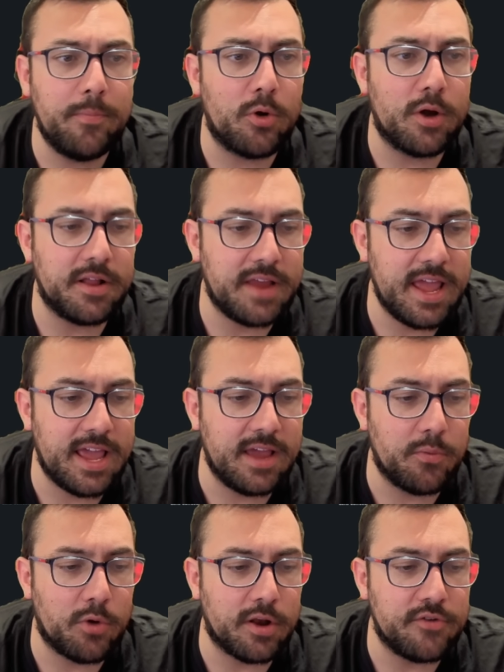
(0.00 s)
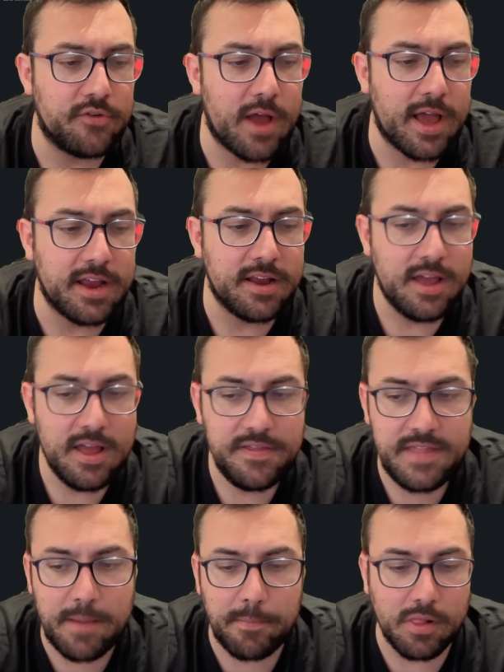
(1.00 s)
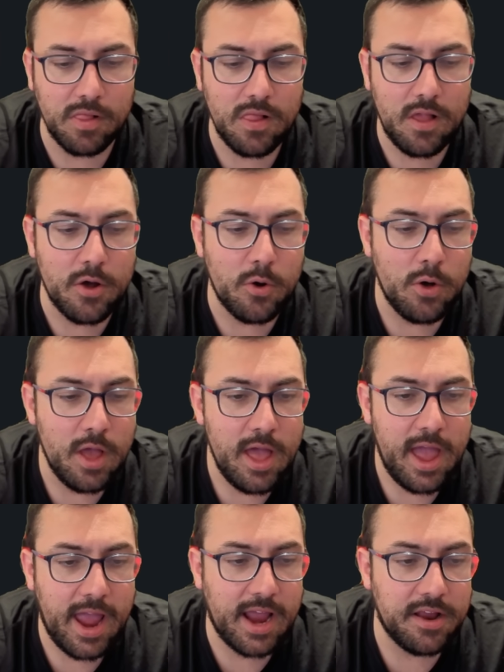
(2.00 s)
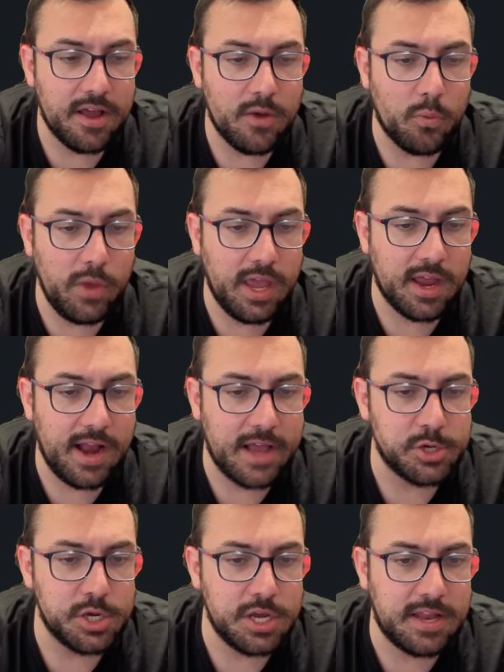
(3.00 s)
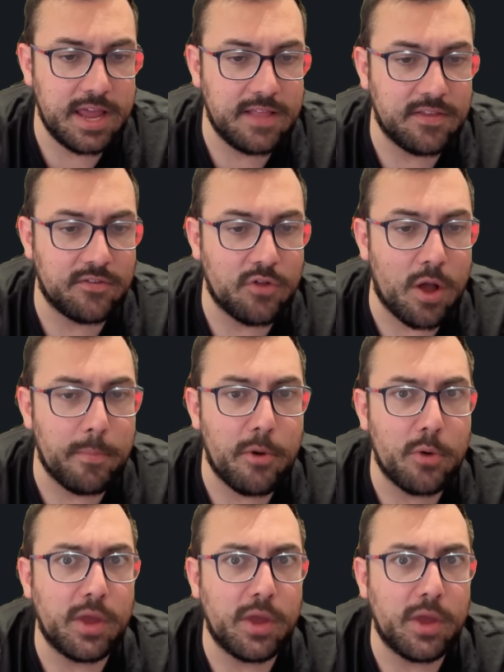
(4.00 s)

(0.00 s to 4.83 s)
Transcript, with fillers: We're going to to take it. We're going to drag it down below and we can actually take this top part.